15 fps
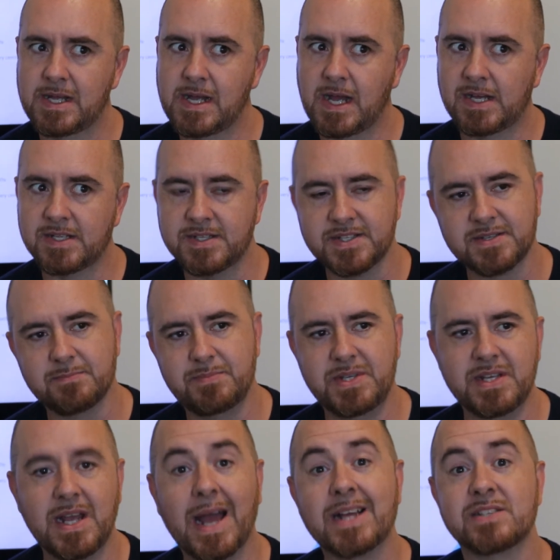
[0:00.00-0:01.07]
as
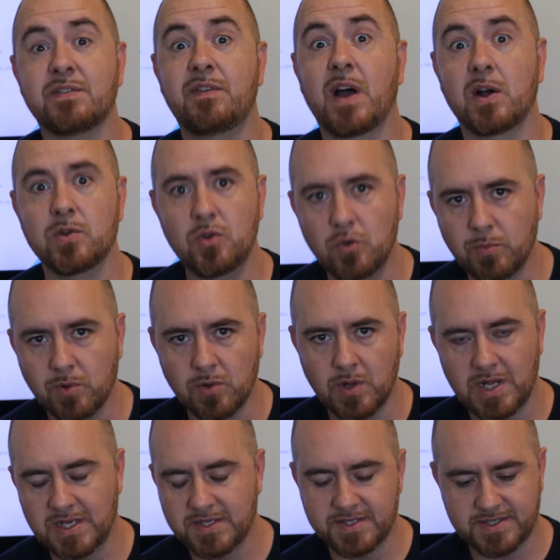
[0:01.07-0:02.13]
being as
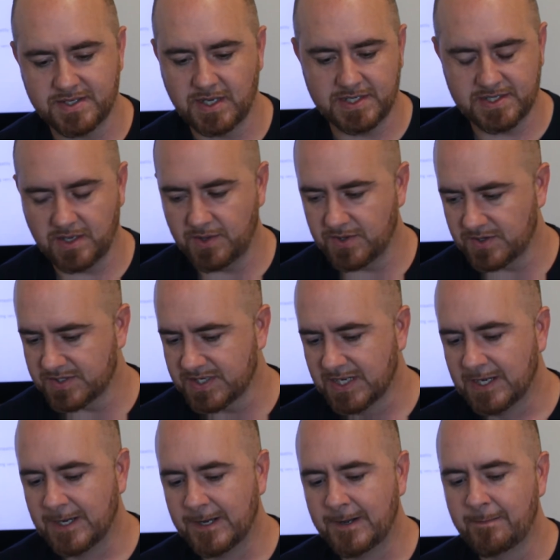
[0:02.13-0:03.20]
valuable as, as others
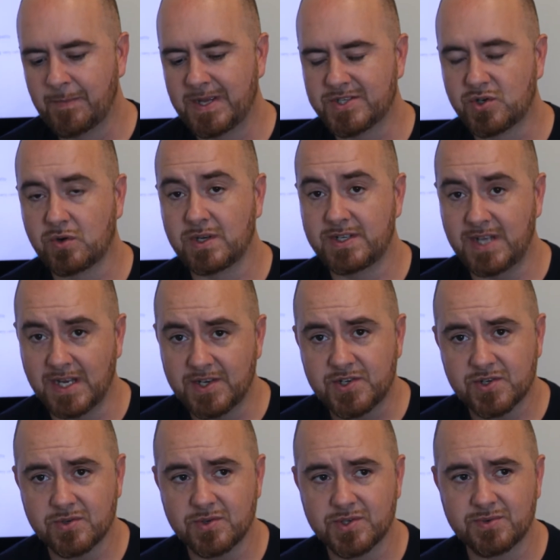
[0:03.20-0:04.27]
his
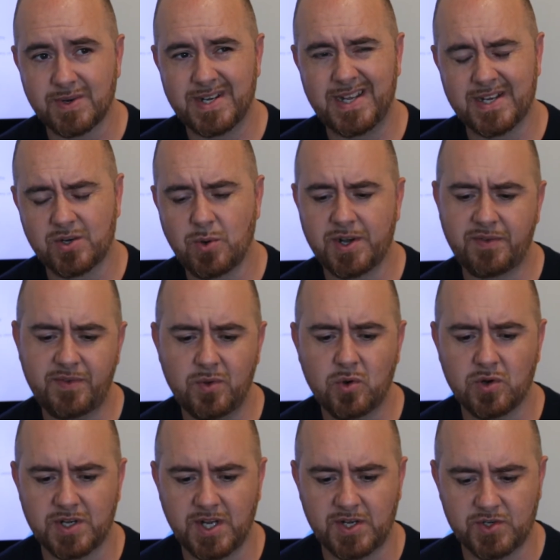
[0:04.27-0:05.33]
credentials, right? He had quite a few
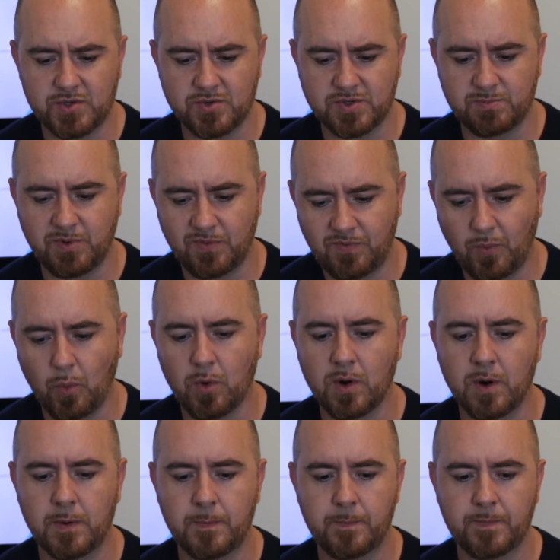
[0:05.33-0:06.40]
credentials
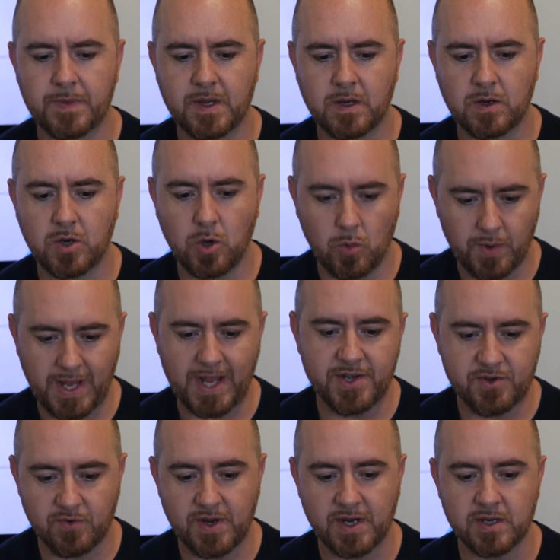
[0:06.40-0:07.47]
before going
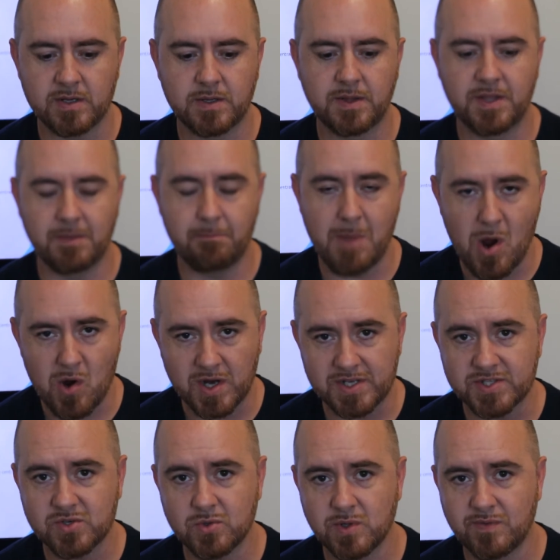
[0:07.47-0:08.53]
entering the
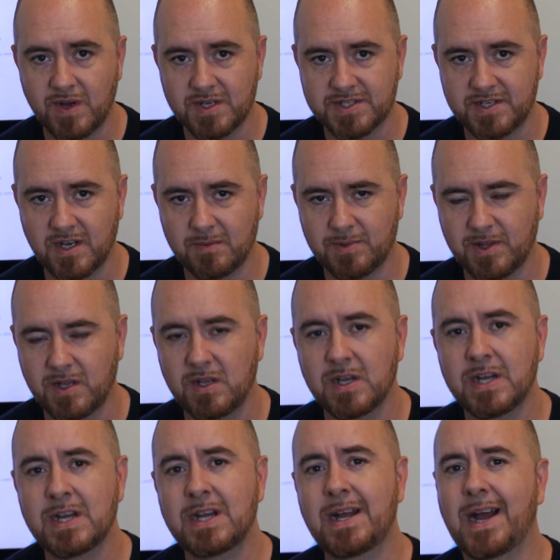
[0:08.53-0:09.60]
American School of Osteopathy,
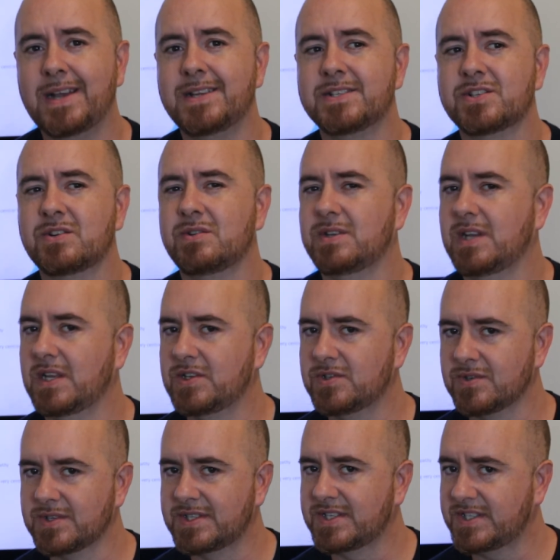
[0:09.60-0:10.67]
and his
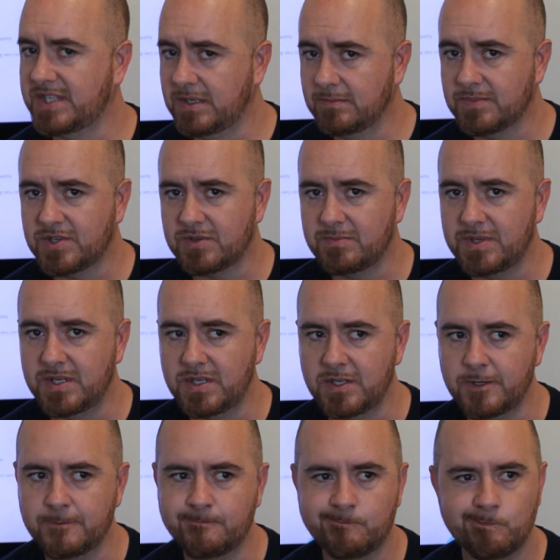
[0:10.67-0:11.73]
credentials seem to
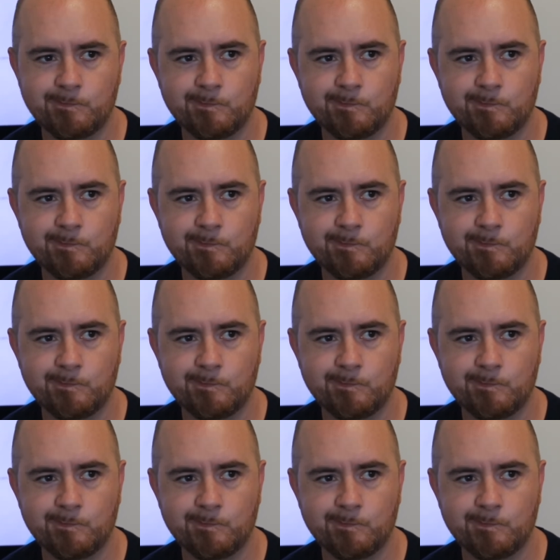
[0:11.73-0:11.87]
be